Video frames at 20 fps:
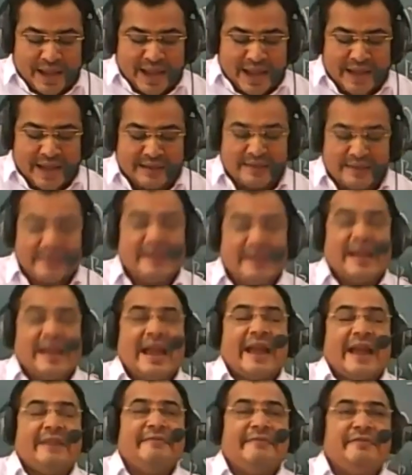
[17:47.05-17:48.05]
And
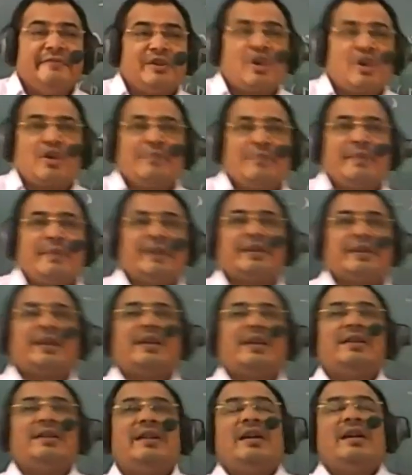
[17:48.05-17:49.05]

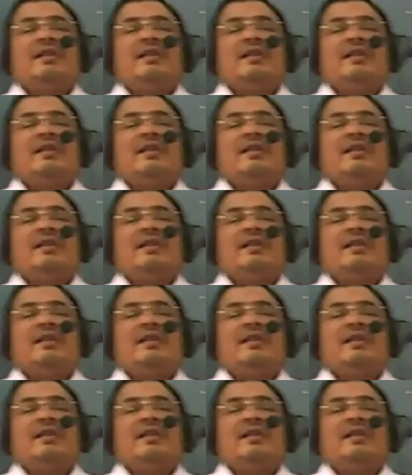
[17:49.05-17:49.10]
environmental